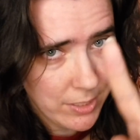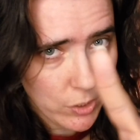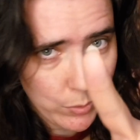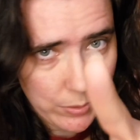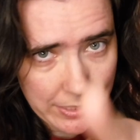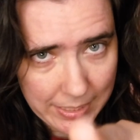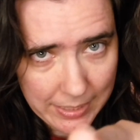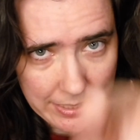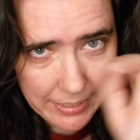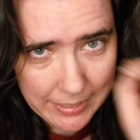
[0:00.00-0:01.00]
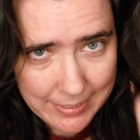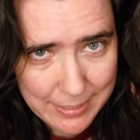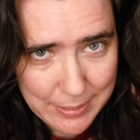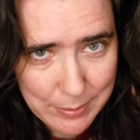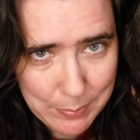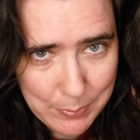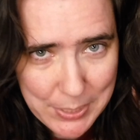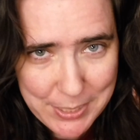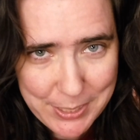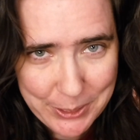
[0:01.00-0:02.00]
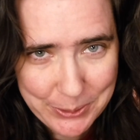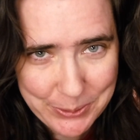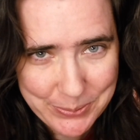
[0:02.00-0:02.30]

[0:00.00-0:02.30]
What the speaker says: Don't let that be you.